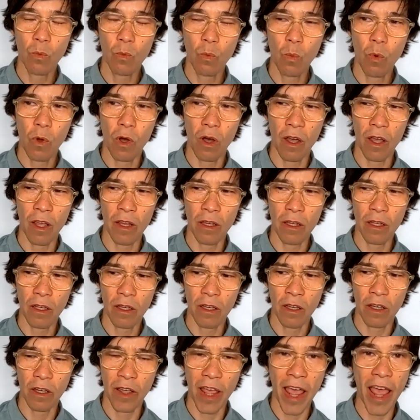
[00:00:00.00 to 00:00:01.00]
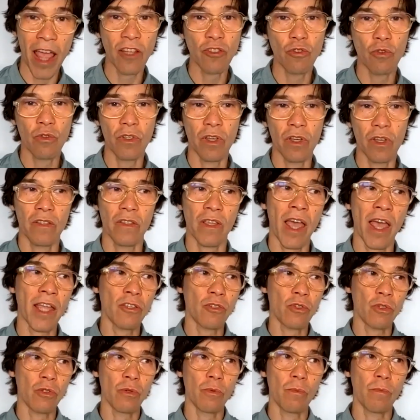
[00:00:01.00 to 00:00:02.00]
what Andrew does.
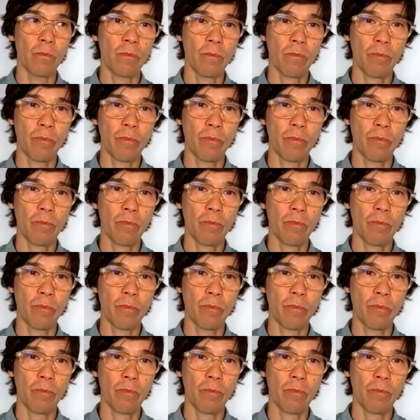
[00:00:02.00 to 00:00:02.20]
Andrew,